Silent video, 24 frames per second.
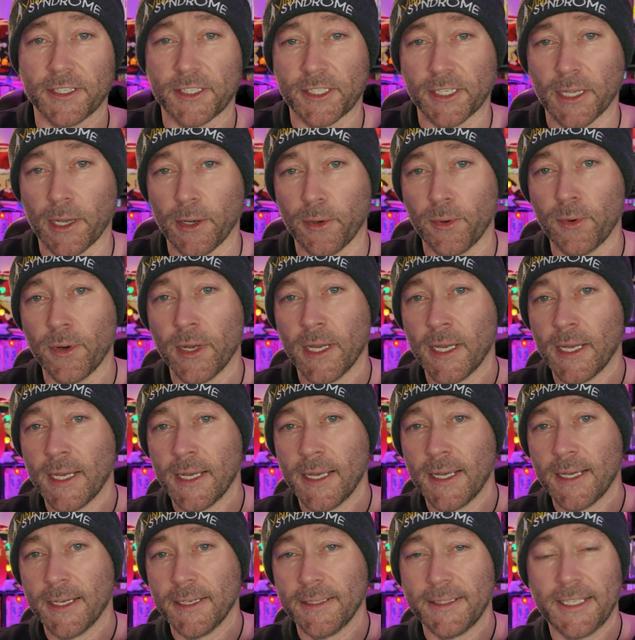So
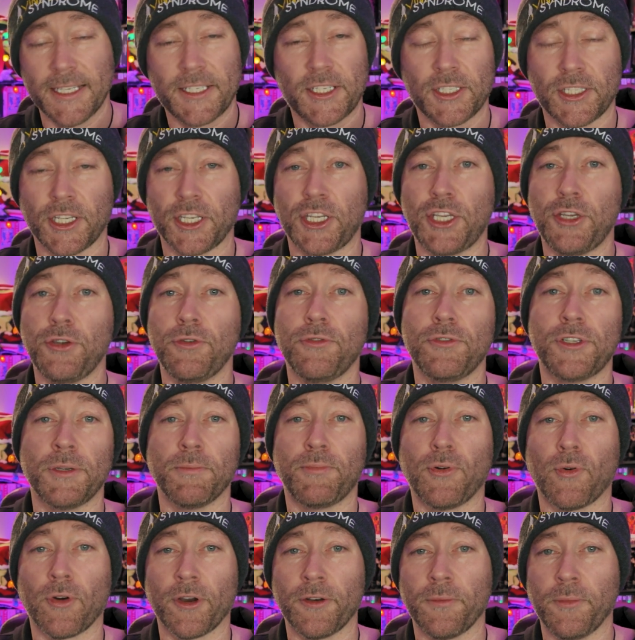this is a huge,
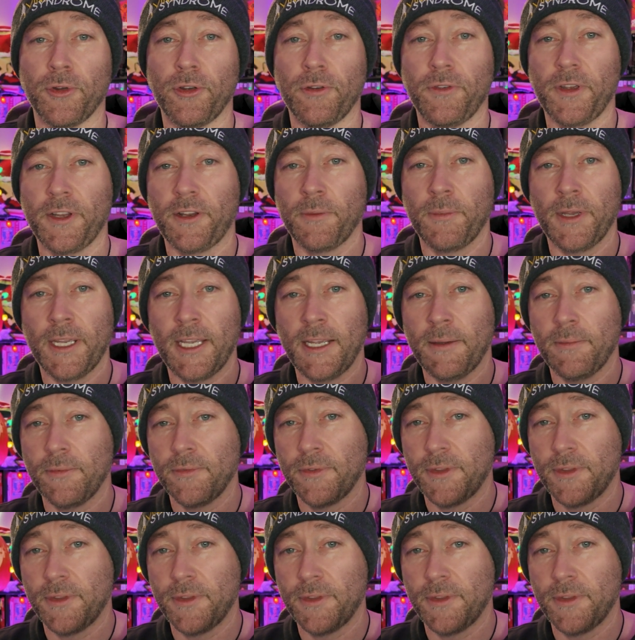important movie to me.